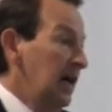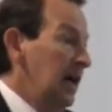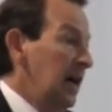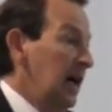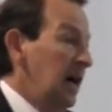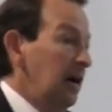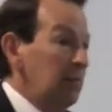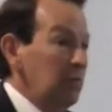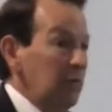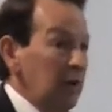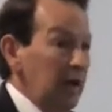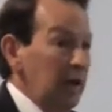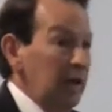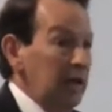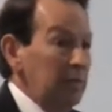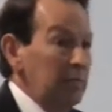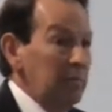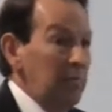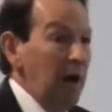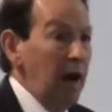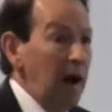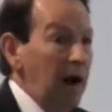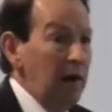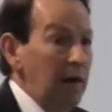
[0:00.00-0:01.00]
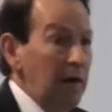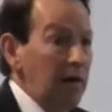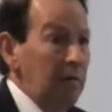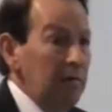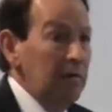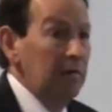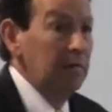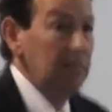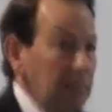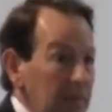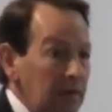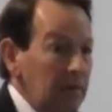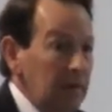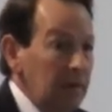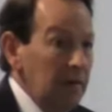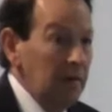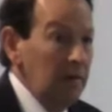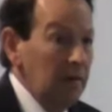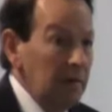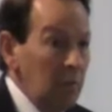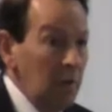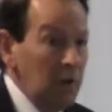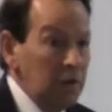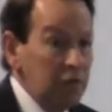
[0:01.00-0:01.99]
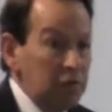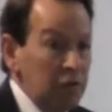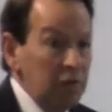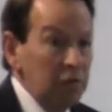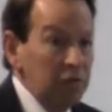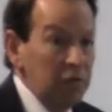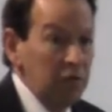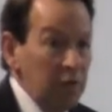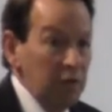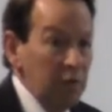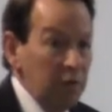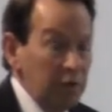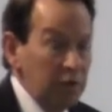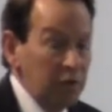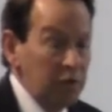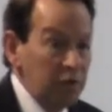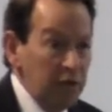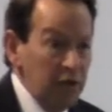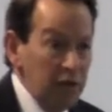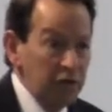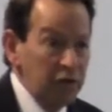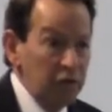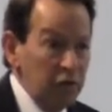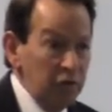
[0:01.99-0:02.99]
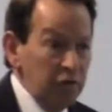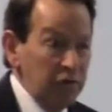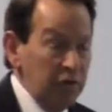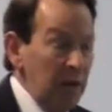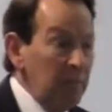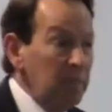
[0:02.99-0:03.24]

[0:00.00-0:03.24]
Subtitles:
I really admire what you do as teachers.